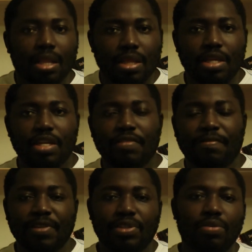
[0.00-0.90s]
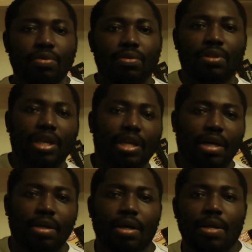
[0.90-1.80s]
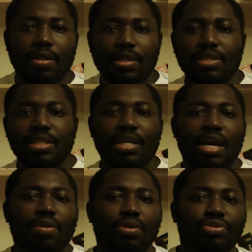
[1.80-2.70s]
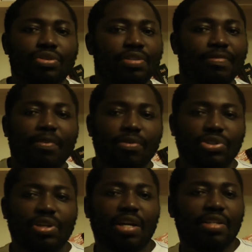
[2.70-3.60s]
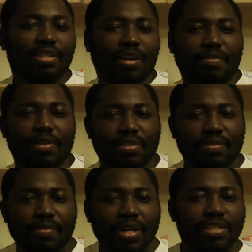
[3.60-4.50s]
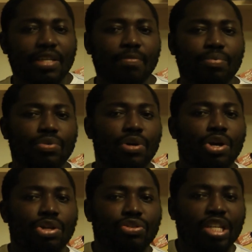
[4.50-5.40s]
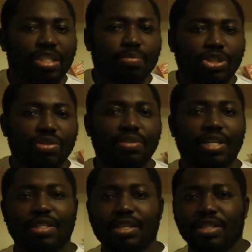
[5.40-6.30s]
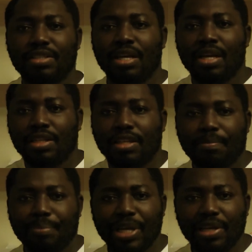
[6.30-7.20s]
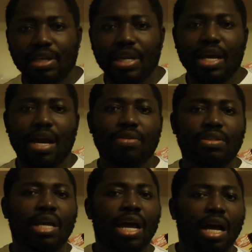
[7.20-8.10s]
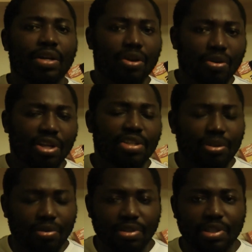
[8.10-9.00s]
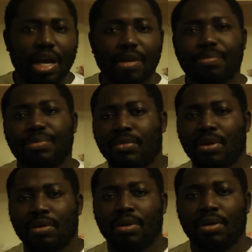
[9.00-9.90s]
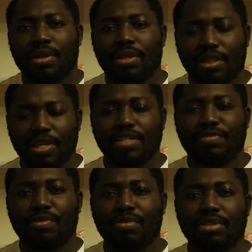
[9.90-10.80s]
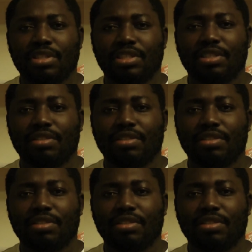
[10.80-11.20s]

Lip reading: The physical layer. This layer controls the functional interface. For example, transmission techniques, the pin layout, and the connection type. Thanks for watching.